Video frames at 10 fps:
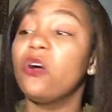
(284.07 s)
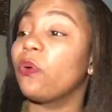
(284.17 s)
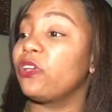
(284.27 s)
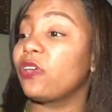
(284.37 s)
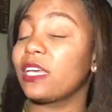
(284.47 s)

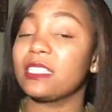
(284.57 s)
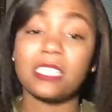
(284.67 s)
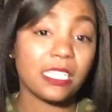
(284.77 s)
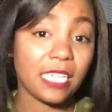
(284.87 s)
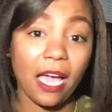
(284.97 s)
where you can
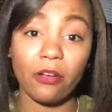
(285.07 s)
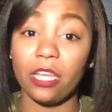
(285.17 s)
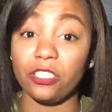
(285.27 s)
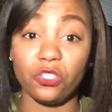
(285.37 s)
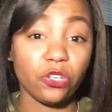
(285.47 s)
sit down
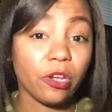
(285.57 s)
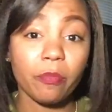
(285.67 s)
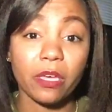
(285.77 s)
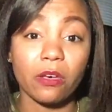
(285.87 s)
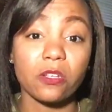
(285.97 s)
and do your
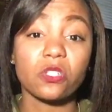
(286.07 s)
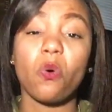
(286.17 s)
bills,